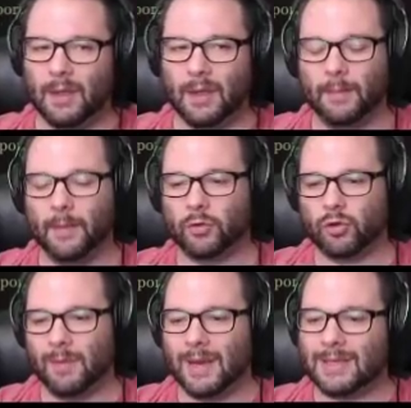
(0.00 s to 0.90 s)
a
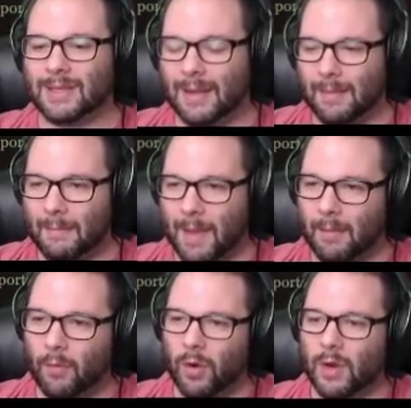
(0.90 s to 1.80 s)
tremendous
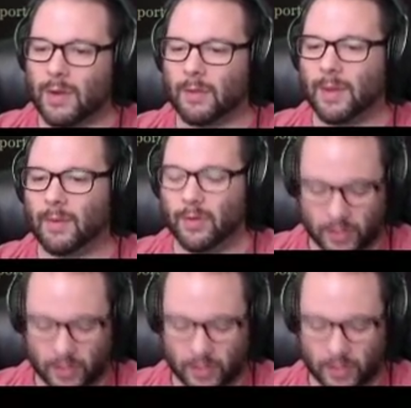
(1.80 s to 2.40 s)
amount more. I'd rather be able to